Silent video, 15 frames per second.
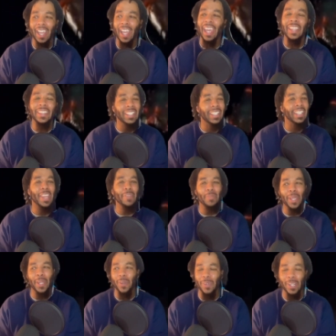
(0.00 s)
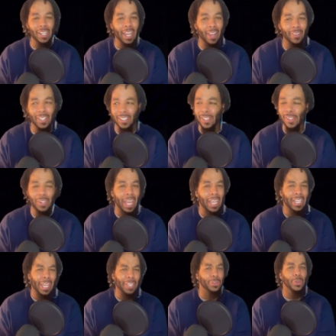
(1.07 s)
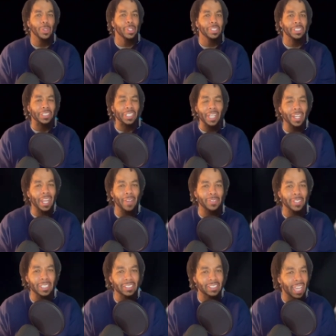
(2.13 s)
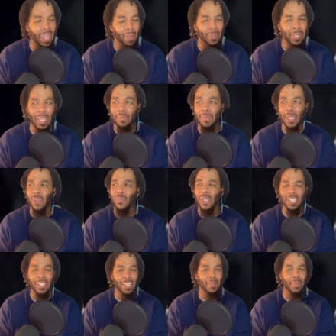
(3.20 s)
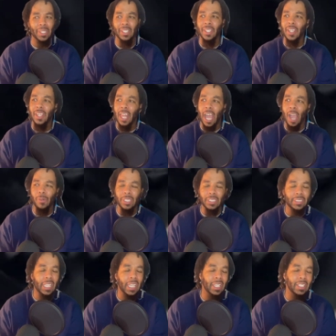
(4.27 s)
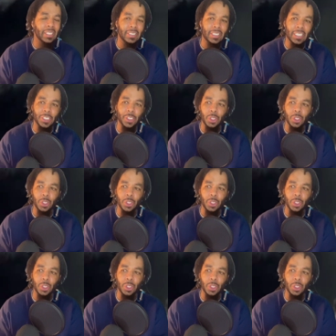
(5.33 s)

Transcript: And then they met up with Anarion. It's like 3 years later after this happened, they met up with him. And I want to say in the 6th